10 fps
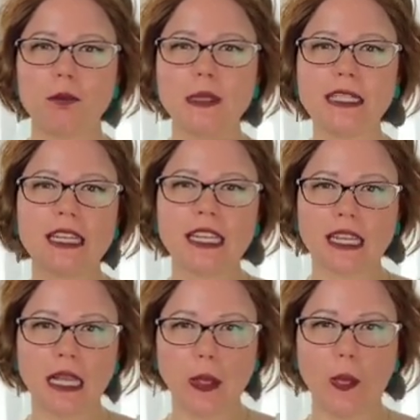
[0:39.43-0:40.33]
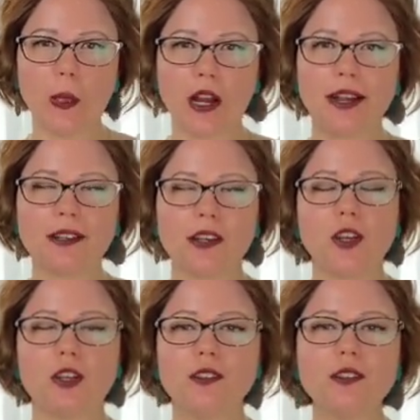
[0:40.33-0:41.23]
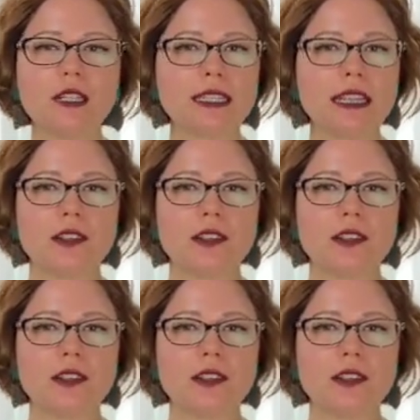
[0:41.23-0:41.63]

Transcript: bleeding a lot. You can